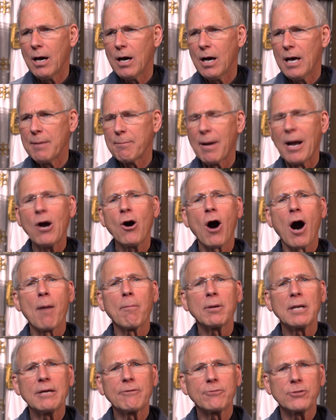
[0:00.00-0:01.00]
in my
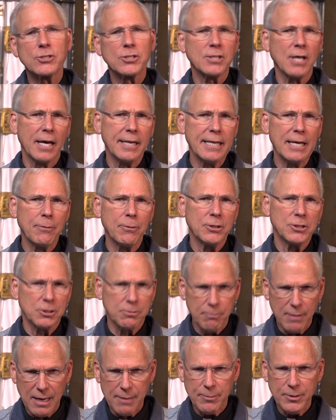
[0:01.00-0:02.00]
homily for Sunday, which
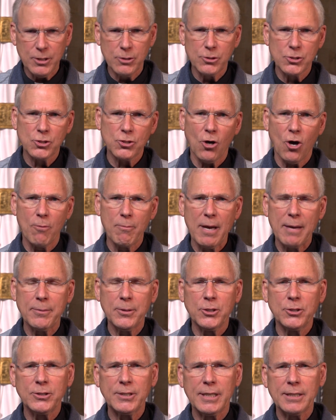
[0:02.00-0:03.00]
maybe you saw, maybe
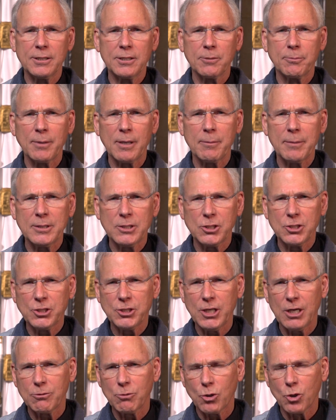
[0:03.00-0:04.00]
you didn't, but let me just
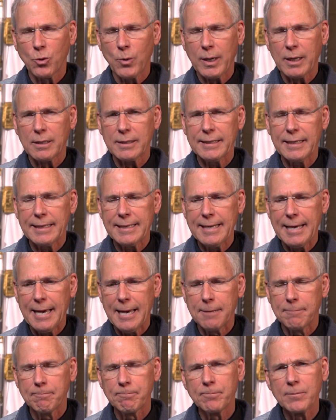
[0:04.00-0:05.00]
share real quickly
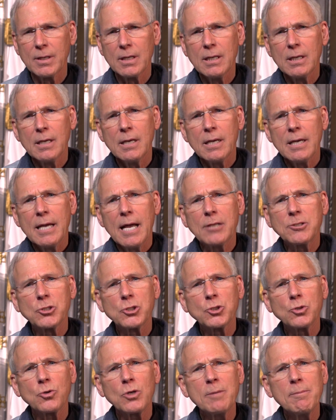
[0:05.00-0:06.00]
again. It's a
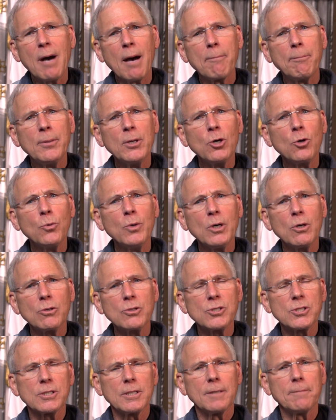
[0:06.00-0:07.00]
story about Bill
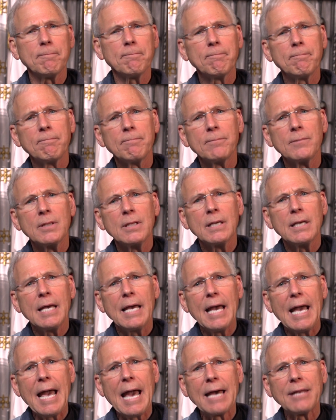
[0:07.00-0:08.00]
Wilson.
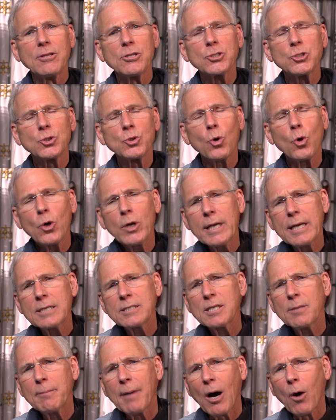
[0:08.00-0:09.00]
And the story is
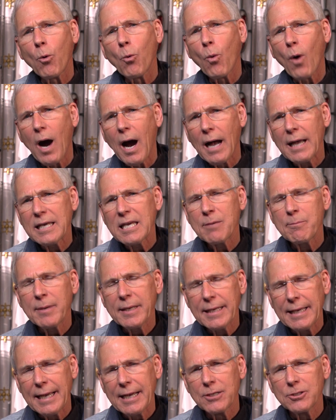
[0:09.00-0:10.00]
about why he
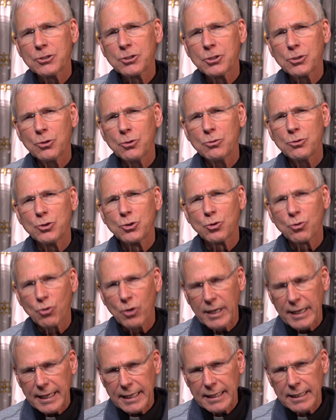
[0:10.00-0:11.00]
began to
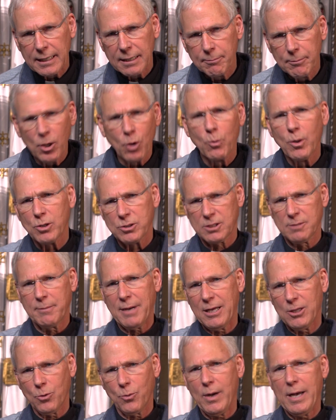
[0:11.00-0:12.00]
drink. Bill Wilson,
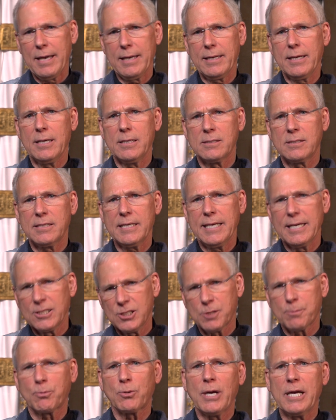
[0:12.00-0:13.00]
by the way, is the
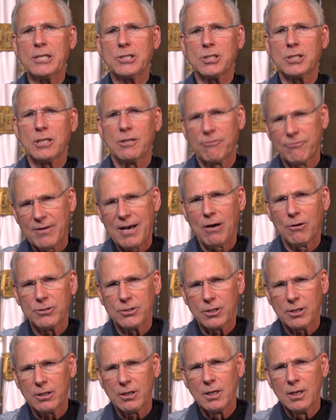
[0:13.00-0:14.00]
inspiration and
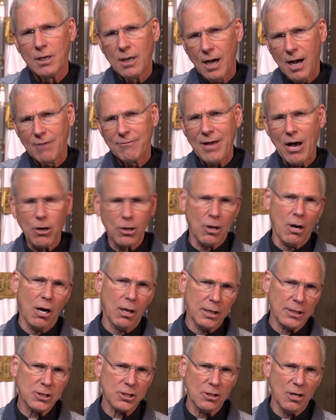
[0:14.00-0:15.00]
founder of
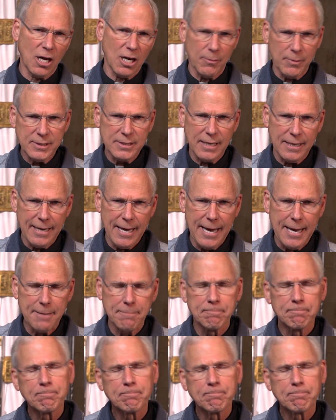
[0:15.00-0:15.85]
Alcoholics Anonymous AA.